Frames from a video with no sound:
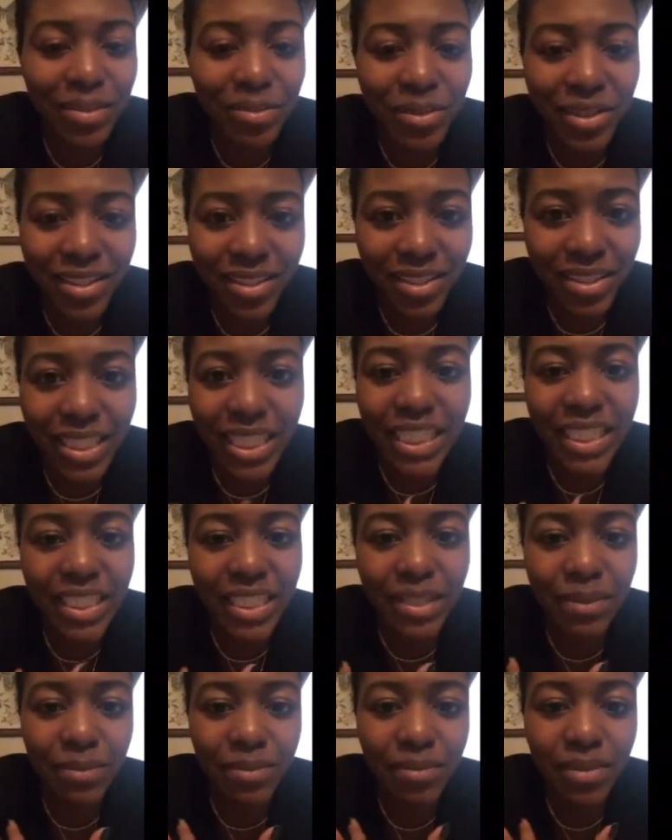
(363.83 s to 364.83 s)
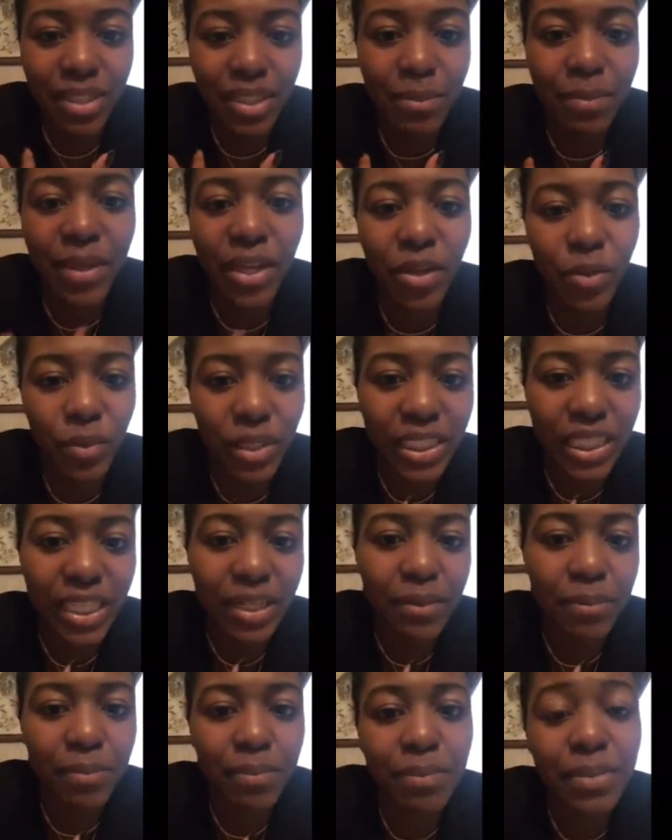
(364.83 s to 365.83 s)
wasn't easy to bear with
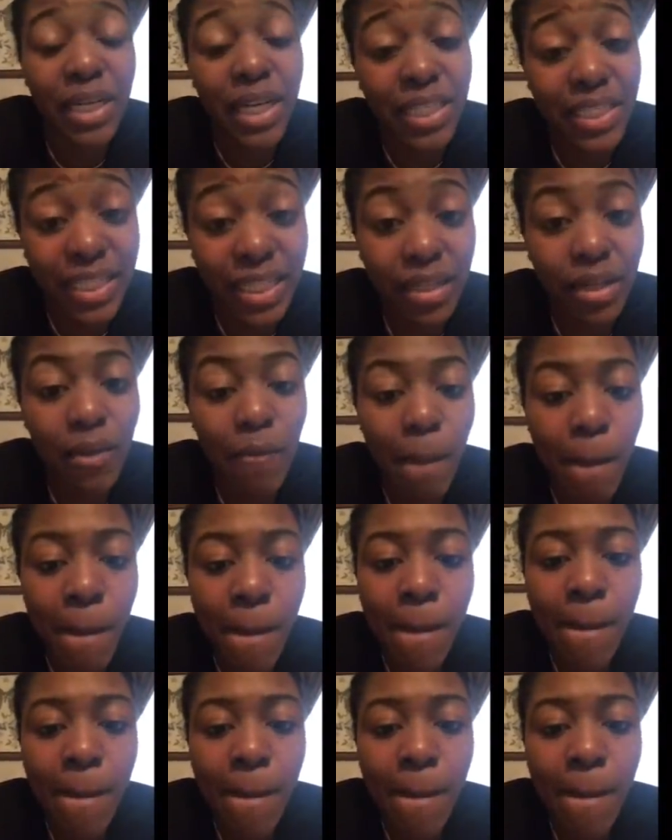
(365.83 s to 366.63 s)
it, but I did it.